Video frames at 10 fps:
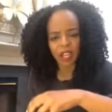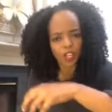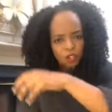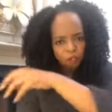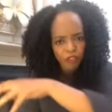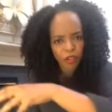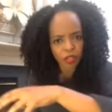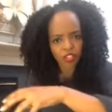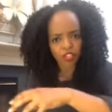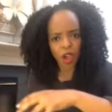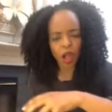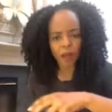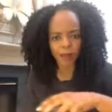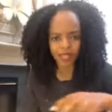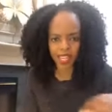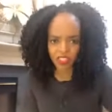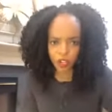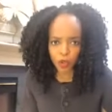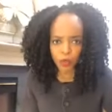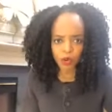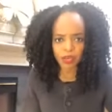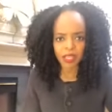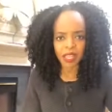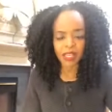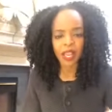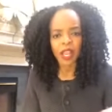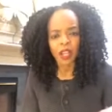your first job and in the community and